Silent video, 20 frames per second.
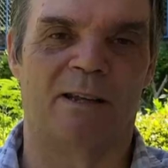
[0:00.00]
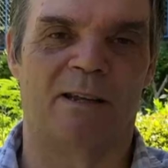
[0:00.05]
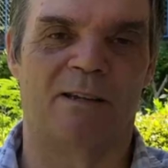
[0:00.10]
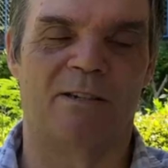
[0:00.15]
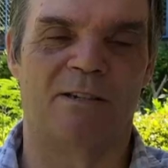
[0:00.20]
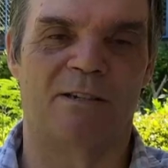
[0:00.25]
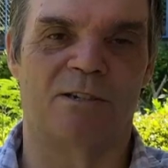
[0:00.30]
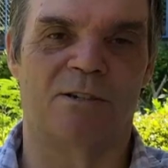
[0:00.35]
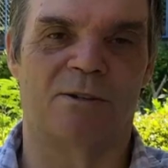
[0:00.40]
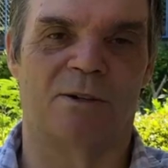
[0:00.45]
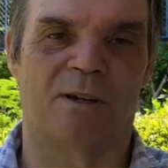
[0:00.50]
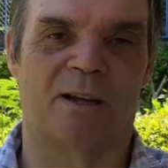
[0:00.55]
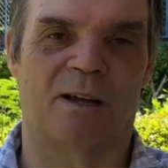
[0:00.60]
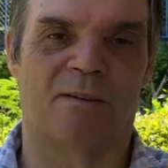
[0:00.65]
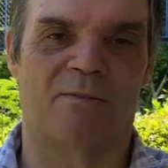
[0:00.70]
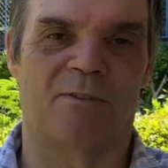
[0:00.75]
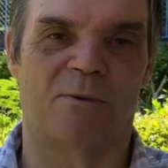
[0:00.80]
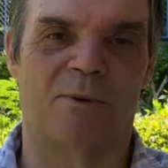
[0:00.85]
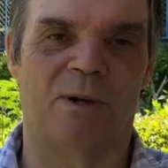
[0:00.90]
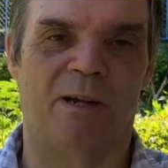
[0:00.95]
and she's going to
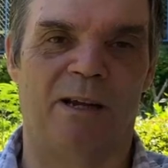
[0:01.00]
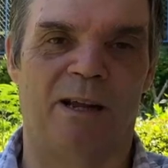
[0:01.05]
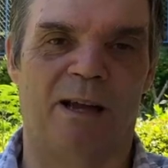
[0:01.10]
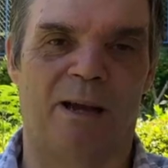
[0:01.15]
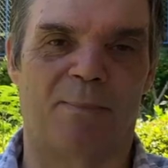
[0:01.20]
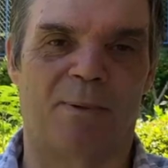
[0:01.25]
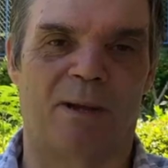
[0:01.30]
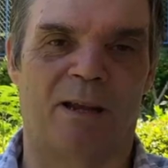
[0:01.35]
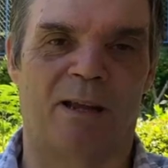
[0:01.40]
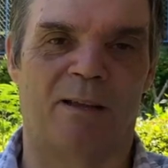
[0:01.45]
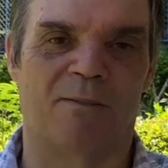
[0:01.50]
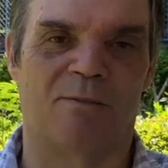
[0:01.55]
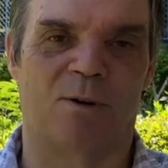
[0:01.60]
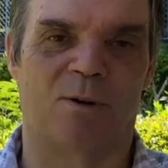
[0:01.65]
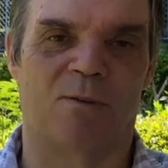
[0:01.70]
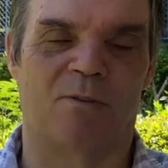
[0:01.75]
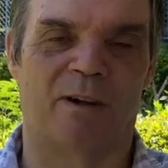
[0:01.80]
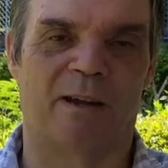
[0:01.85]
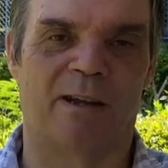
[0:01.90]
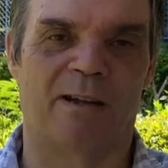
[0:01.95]
have a really happy life
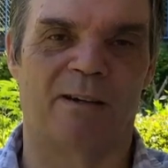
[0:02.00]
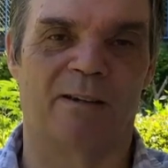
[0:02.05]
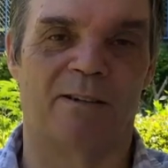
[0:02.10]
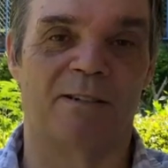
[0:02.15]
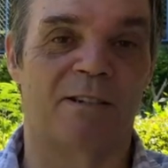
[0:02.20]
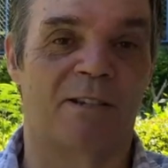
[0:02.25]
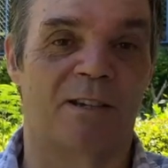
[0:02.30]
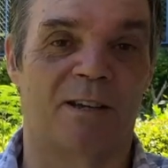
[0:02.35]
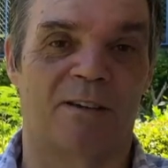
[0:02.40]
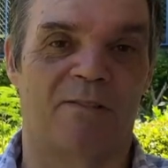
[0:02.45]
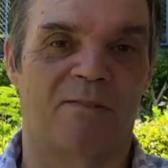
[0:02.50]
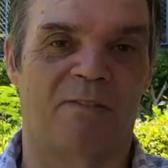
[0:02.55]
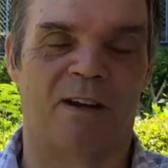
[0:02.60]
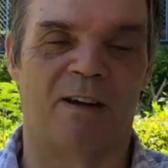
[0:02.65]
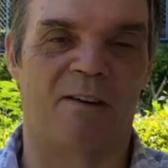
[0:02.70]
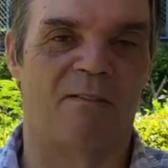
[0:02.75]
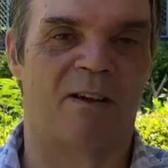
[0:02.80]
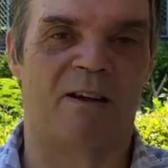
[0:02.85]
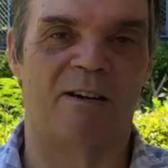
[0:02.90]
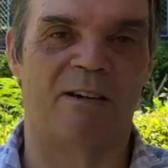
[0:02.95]
over in England, turned
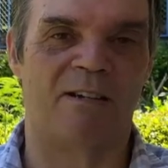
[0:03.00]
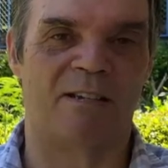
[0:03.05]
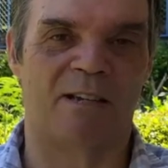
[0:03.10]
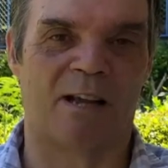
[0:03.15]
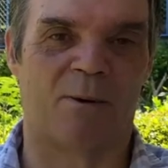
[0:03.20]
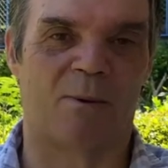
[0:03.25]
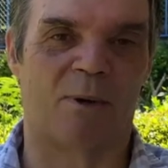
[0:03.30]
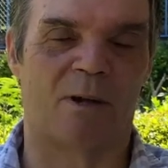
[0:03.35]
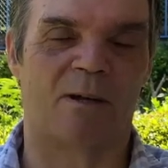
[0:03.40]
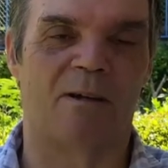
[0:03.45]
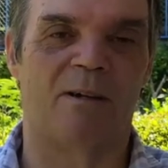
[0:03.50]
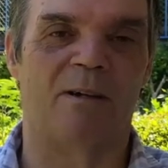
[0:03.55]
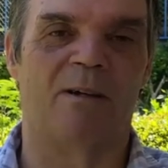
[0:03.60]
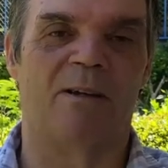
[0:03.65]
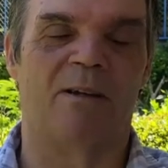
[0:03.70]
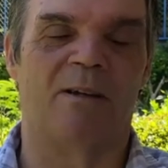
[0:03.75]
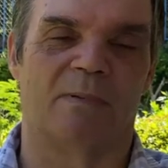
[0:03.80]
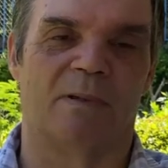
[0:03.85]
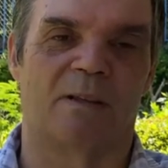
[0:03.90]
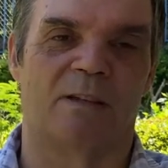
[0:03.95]
very, very sour.
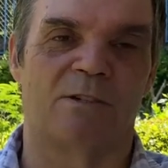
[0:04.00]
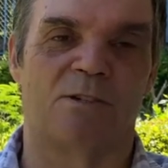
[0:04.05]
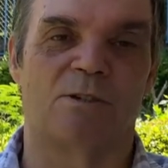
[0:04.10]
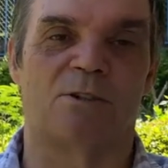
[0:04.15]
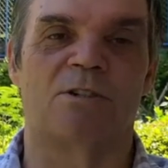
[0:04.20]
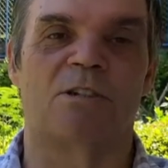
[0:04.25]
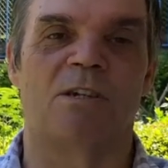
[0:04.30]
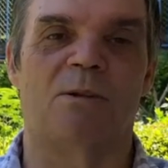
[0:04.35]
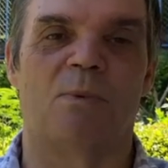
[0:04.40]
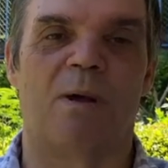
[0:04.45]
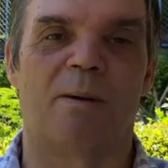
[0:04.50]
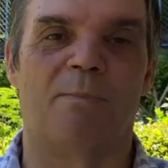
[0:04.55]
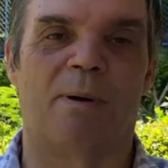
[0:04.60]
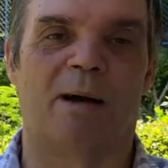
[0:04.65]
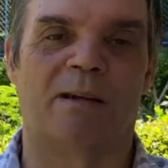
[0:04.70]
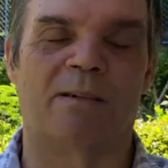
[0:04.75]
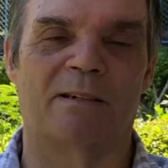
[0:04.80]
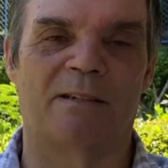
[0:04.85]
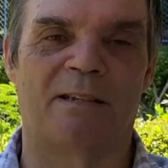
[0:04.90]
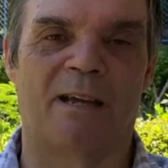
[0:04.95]
So she went
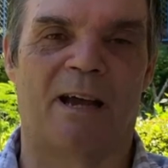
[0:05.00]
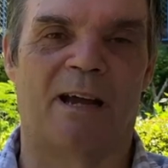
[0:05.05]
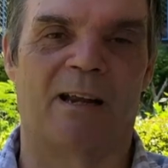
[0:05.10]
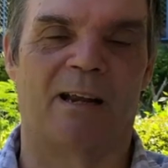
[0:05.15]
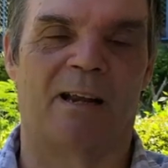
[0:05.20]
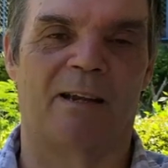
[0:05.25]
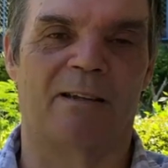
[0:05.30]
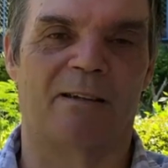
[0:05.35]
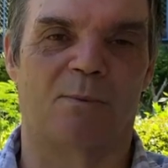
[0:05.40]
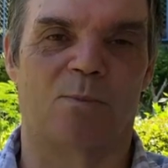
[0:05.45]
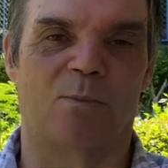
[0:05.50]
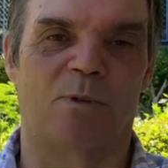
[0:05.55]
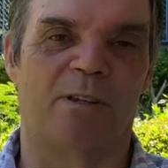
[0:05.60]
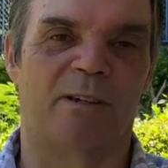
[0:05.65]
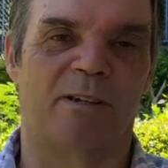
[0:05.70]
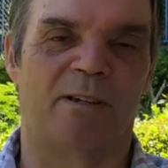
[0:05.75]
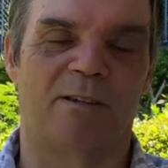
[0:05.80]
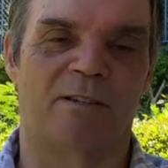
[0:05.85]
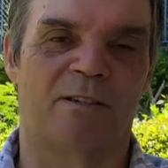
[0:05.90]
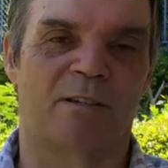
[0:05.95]
back to Thailand, and
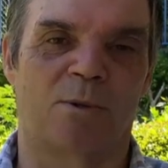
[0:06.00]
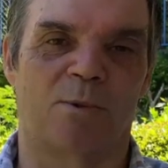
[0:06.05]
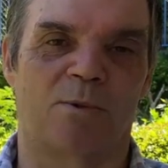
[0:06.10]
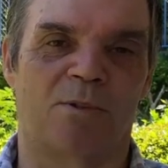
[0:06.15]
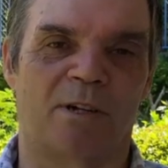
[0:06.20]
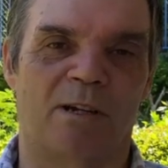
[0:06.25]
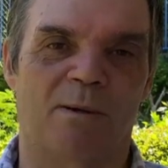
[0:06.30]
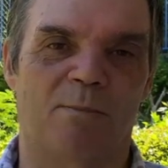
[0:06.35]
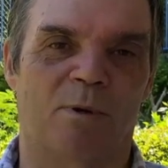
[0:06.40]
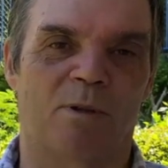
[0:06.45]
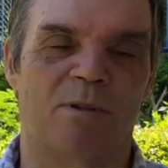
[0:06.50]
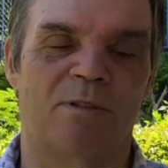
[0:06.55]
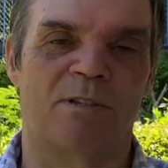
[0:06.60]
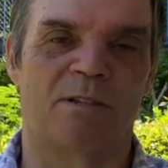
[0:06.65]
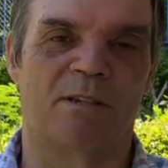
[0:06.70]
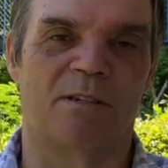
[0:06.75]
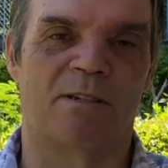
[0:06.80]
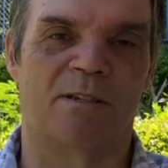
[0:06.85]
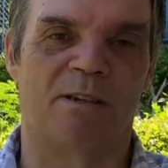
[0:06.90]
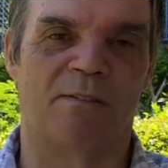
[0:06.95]
within 2 or 3 months
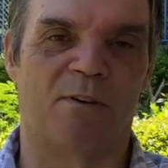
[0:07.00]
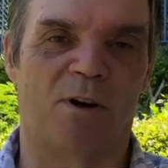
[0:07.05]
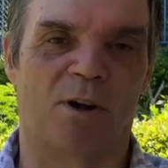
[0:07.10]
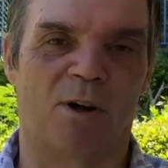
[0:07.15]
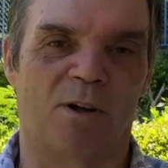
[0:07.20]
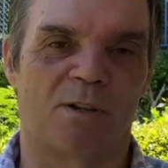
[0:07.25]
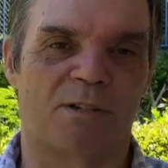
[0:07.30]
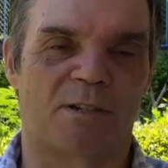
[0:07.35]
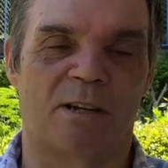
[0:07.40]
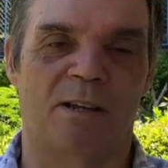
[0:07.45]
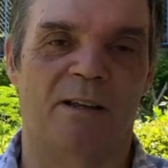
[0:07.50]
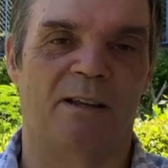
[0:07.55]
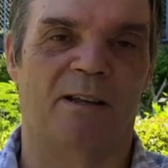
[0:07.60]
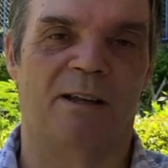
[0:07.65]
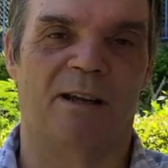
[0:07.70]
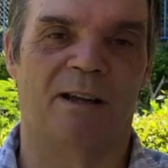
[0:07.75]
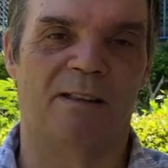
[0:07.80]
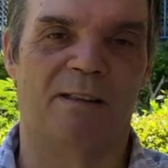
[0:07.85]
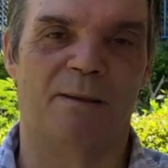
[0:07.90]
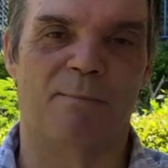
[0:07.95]
had divorced
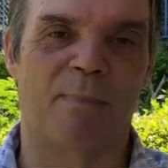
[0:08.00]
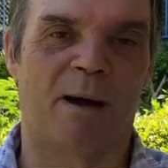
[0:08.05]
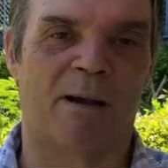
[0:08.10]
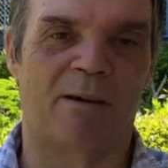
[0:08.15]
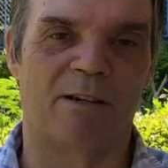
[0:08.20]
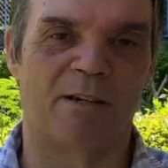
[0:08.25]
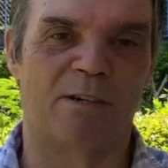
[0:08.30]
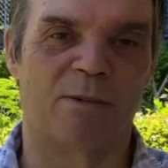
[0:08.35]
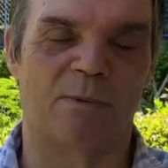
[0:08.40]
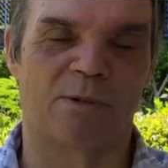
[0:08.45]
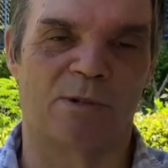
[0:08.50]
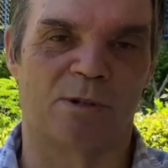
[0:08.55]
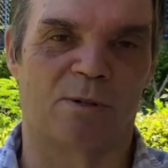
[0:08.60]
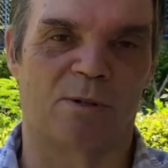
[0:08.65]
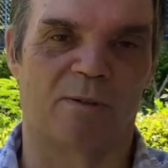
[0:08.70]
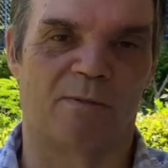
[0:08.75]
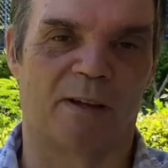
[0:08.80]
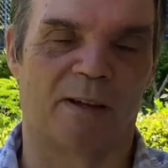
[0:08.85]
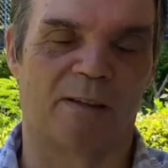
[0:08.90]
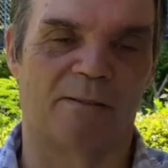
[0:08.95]
and the marriage was
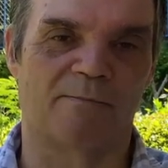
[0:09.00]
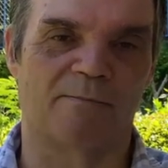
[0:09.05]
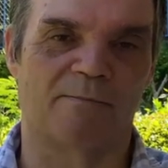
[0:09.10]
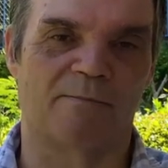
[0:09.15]
over.